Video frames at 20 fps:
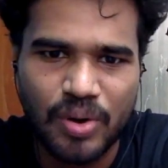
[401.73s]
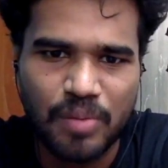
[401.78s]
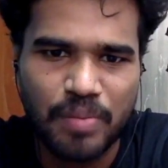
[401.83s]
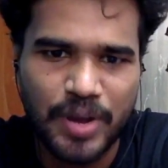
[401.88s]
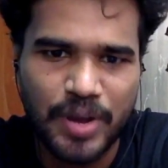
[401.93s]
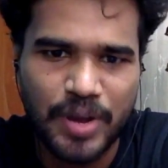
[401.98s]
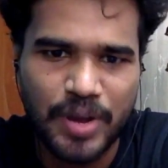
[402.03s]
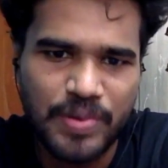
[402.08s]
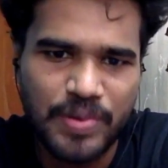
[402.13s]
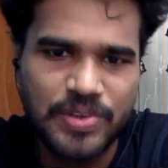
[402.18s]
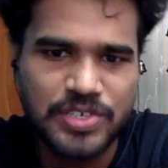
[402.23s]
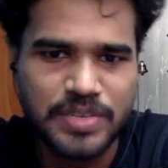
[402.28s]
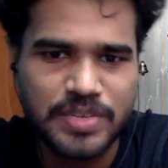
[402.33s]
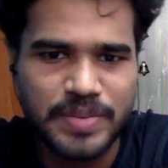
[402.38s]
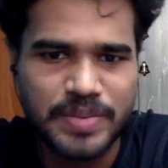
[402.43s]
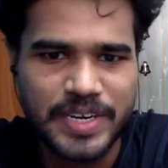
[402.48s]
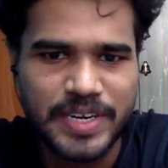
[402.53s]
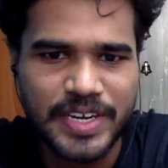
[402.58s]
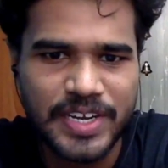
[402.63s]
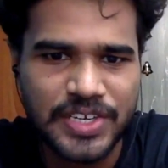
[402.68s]

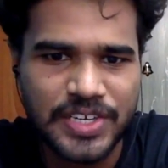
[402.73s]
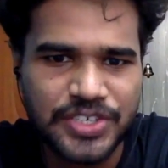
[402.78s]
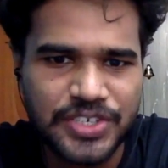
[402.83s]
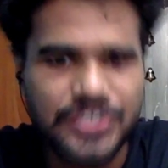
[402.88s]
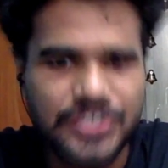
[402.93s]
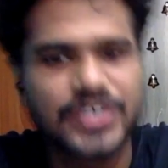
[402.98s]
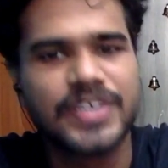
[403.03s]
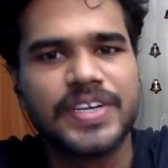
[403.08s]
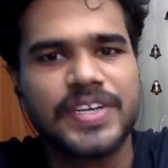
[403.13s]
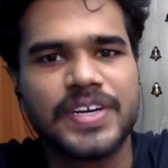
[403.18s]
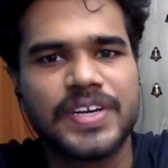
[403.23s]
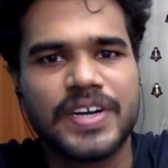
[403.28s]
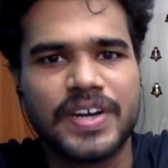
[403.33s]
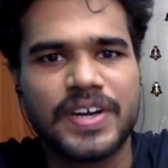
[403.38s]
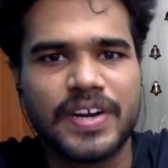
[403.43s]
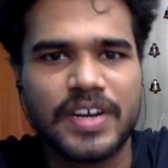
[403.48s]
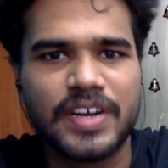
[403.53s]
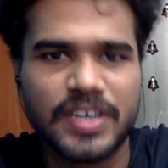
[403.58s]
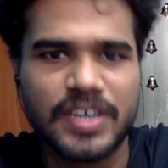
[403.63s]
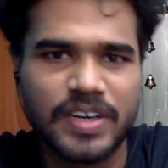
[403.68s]

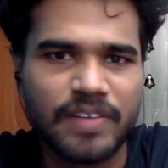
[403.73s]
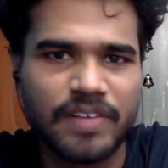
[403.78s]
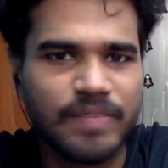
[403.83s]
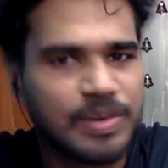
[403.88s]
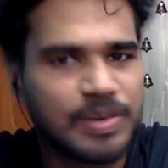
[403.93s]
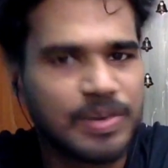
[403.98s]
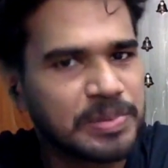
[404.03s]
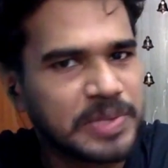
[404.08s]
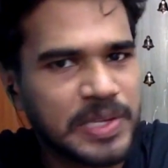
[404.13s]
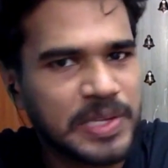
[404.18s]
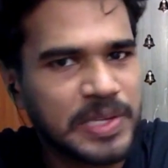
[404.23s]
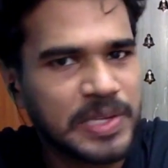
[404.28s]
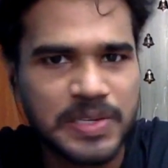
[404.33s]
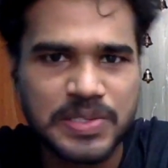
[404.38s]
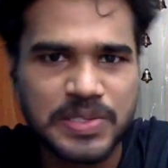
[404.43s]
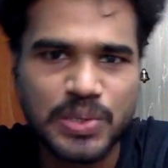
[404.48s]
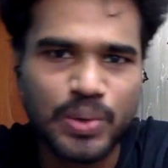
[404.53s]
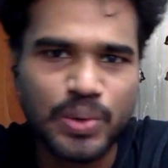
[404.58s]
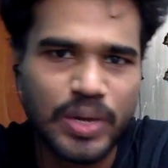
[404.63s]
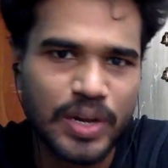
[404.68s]
bioinstrumentation, Webster
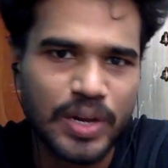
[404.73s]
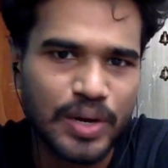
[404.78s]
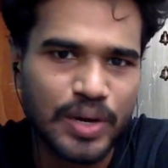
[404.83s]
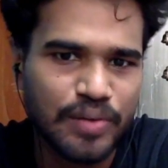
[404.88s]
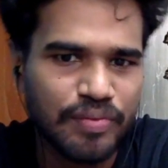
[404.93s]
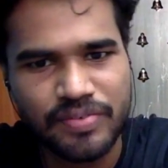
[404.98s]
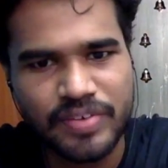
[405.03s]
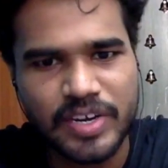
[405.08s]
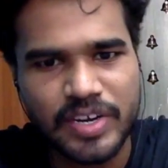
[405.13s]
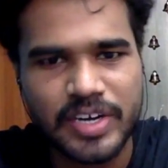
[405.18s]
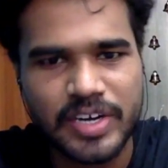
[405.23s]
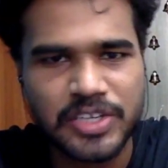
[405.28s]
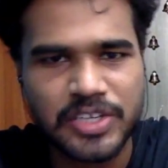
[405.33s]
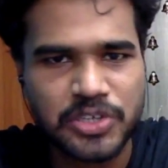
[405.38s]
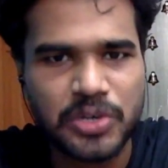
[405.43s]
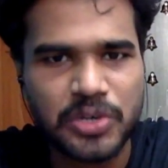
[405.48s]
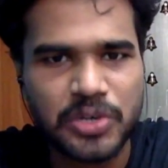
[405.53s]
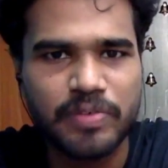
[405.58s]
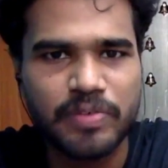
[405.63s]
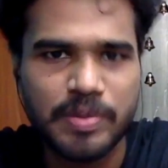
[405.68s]
is good enough. In
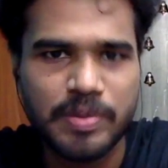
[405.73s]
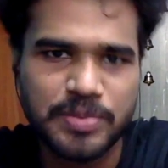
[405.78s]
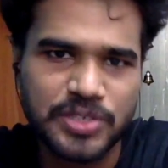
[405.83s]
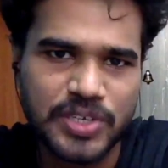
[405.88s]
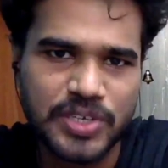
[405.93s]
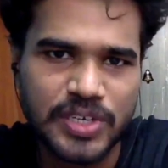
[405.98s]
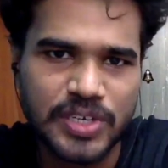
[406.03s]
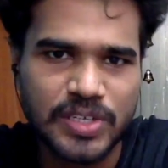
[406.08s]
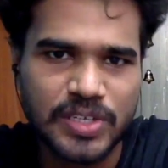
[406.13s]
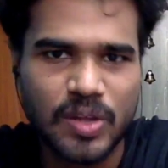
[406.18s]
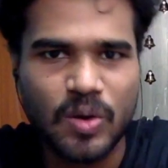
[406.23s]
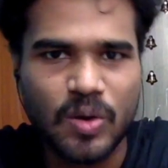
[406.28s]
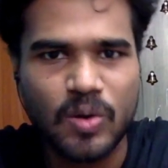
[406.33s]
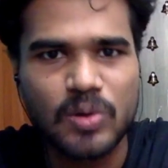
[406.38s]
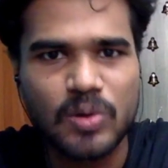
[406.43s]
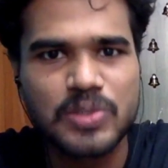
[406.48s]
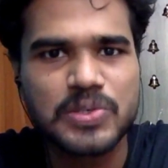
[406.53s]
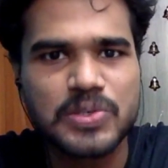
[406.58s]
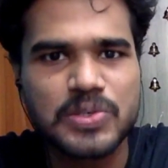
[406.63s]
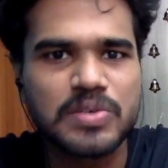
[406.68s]
addition to Webster, there are
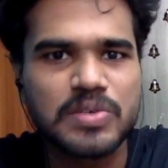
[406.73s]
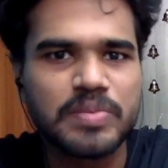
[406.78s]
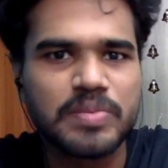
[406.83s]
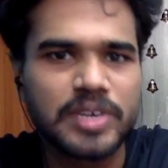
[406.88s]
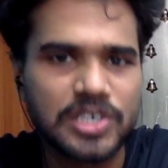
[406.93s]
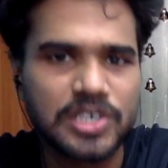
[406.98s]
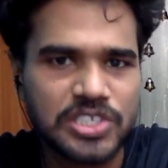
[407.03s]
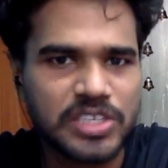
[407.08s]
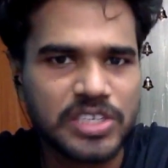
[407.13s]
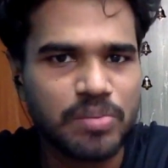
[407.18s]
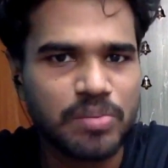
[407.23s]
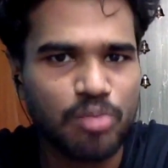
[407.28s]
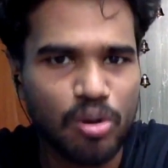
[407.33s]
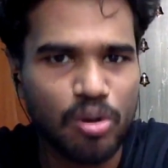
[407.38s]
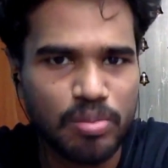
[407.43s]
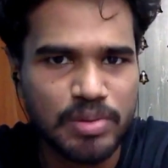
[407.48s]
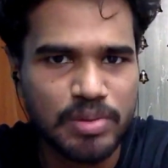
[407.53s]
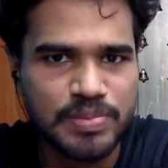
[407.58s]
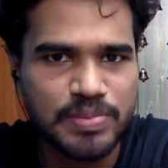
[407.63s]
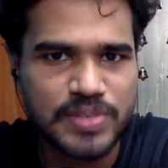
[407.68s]
also some interesting
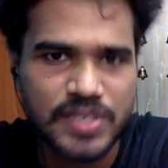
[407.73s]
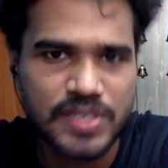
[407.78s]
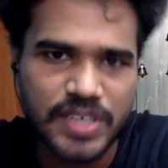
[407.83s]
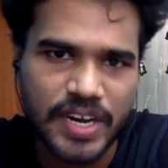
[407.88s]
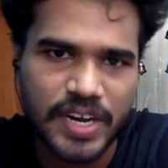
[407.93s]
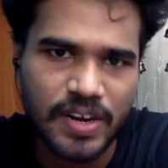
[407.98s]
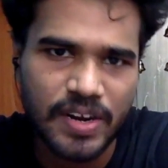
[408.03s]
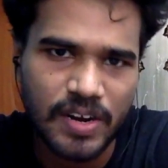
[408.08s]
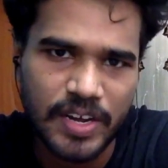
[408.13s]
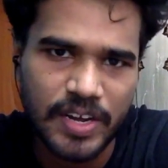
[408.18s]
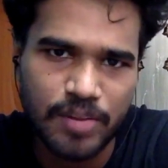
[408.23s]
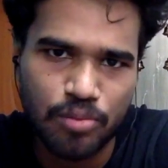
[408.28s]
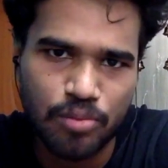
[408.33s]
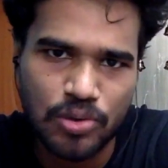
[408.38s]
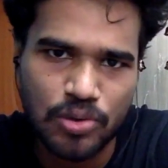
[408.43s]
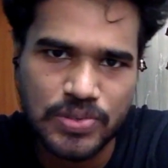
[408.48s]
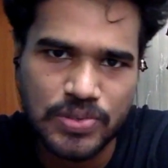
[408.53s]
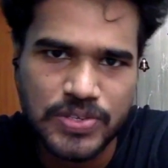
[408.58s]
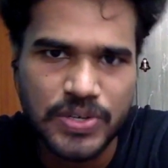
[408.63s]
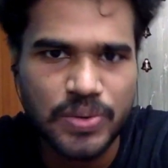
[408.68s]
problems in Enderle and
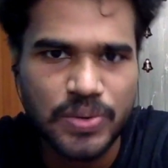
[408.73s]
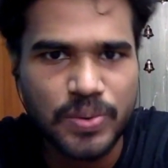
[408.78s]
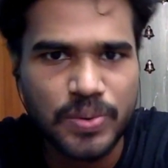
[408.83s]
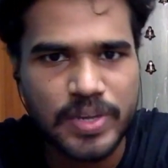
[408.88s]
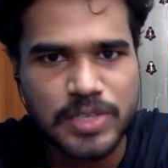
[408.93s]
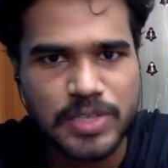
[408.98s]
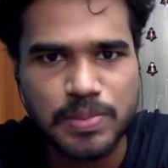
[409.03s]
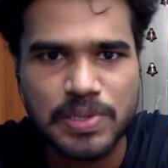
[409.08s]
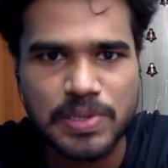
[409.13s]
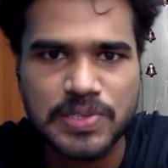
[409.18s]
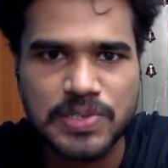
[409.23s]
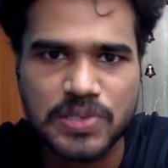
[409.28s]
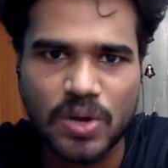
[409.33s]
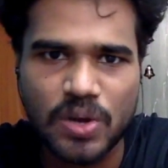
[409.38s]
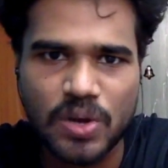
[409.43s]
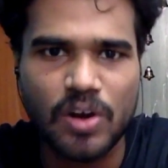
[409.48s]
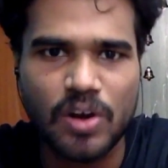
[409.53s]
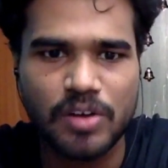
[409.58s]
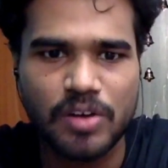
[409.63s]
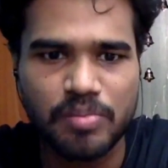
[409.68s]
Bronzino as well as
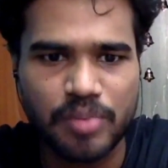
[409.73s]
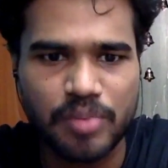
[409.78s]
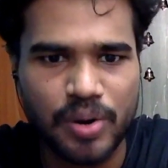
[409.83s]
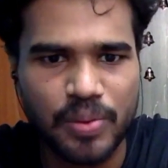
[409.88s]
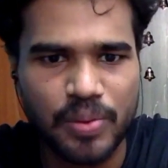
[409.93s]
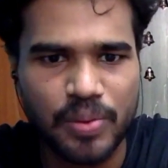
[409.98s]
Carr and Carr.